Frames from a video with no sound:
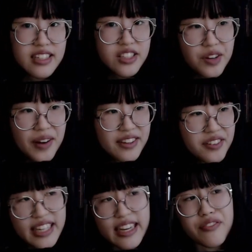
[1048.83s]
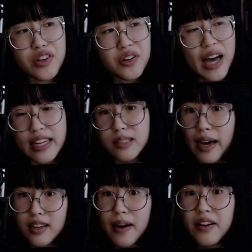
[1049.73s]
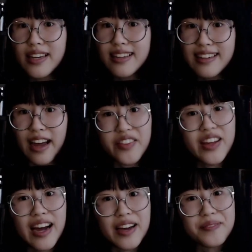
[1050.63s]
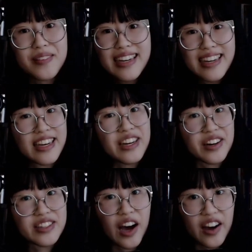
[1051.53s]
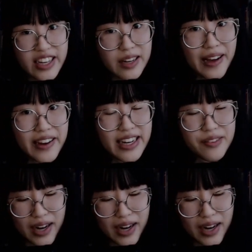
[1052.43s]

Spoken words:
And so I don't think I feel as bad about it now that I'm here talking about it.